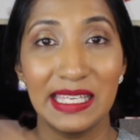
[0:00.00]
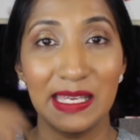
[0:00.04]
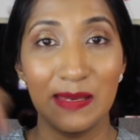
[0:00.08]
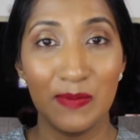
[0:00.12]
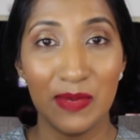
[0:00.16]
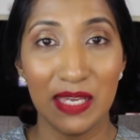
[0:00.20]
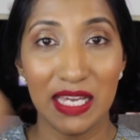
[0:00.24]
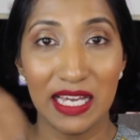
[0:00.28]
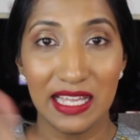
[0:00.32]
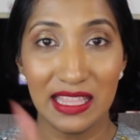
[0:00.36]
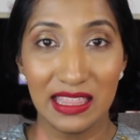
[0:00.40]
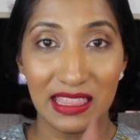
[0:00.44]
Give
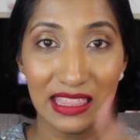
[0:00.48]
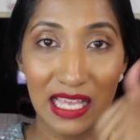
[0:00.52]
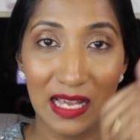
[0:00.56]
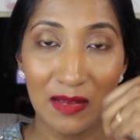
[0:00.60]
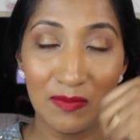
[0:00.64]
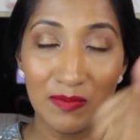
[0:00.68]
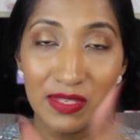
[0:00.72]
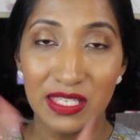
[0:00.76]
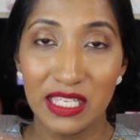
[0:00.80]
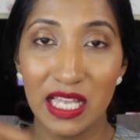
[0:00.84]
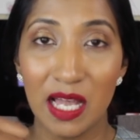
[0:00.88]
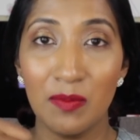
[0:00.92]
me a
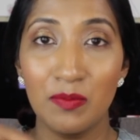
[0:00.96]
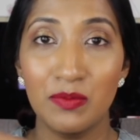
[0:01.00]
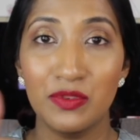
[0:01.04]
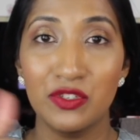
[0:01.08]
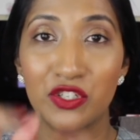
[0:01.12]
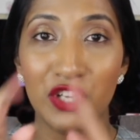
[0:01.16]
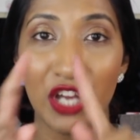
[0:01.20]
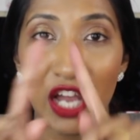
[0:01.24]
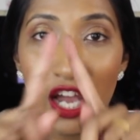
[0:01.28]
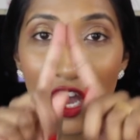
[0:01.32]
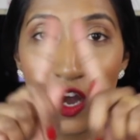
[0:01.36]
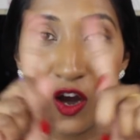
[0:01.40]
thumbs up,
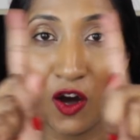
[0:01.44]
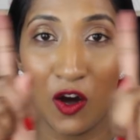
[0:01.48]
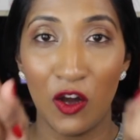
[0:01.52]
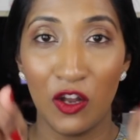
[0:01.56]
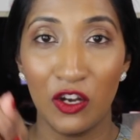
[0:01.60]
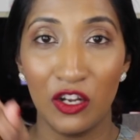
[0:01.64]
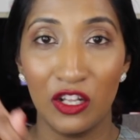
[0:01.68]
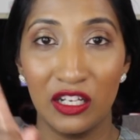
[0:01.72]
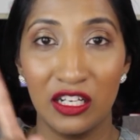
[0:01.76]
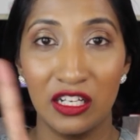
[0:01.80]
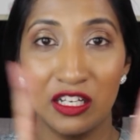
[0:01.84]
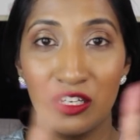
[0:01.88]
share all
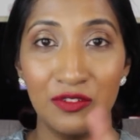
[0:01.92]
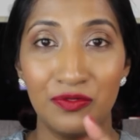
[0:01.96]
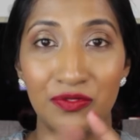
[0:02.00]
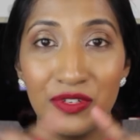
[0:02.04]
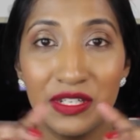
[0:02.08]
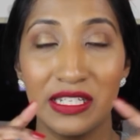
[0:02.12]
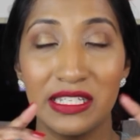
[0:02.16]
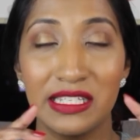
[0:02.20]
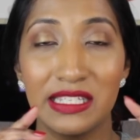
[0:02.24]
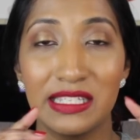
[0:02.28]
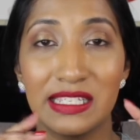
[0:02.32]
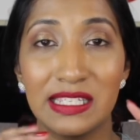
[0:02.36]
your love
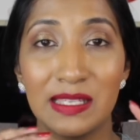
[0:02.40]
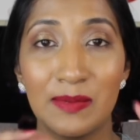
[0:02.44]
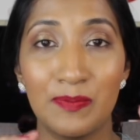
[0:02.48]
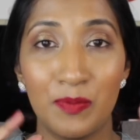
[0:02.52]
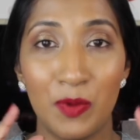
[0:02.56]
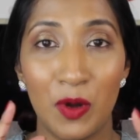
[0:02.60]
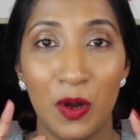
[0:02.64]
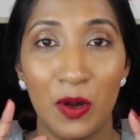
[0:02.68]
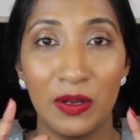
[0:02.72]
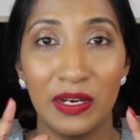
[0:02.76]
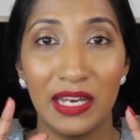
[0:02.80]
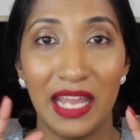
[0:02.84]
and
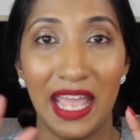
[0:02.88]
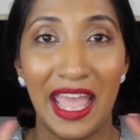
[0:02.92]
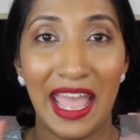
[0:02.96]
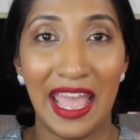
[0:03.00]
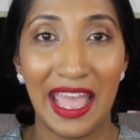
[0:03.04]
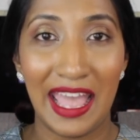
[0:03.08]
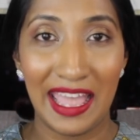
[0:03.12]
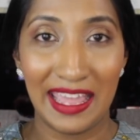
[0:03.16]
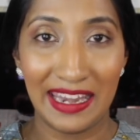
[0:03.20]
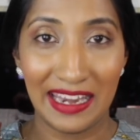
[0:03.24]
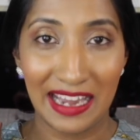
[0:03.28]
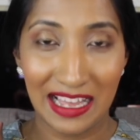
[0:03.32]
support,
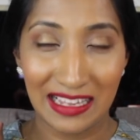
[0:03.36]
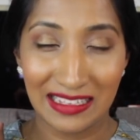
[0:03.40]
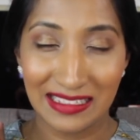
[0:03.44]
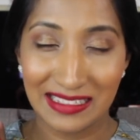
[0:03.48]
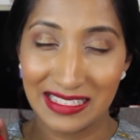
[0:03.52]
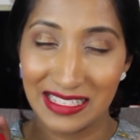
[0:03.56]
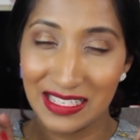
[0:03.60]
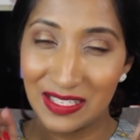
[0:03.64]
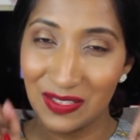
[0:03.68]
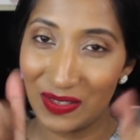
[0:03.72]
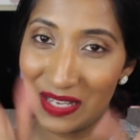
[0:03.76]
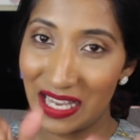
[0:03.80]
and I'll
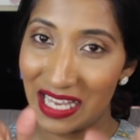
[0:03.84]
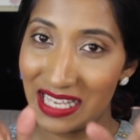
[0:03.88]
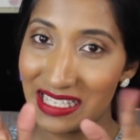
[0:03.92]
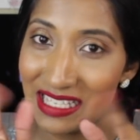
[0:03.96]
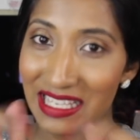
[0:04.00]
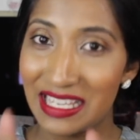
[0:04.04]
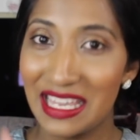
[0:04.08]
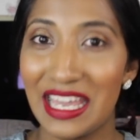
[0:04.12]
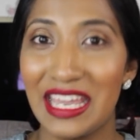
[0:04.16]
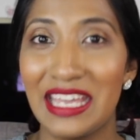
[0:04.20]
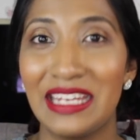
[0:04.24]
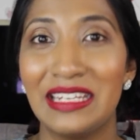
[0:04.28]
see you
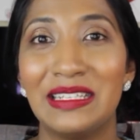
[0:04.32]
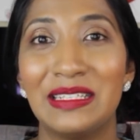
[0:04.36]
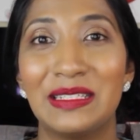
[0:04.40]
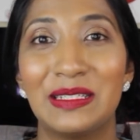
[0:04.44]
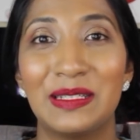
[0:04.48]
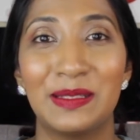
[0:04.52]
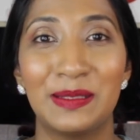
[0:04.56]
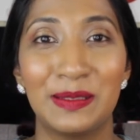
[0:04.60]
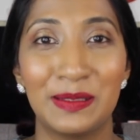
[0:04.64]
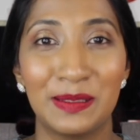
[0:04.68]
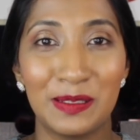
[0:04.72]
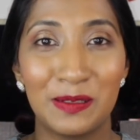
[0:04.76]
guys again.
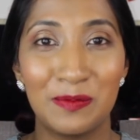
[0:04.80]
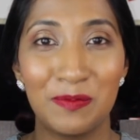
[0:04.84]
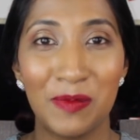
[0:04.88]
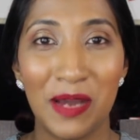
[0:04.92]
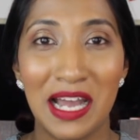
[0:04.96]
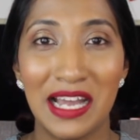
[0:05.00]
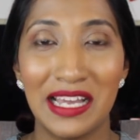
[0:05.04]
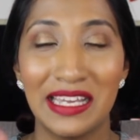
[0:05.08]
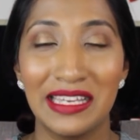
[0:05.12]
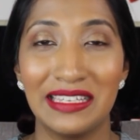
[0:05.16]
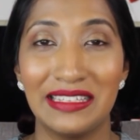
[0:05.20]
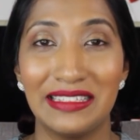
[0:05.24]

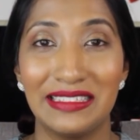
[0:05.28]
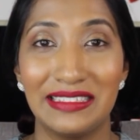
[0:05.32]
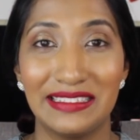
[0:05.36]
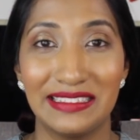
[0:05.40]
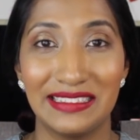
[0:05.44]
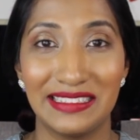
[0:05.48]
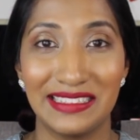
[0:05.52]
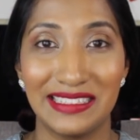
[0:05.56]
Goodbye.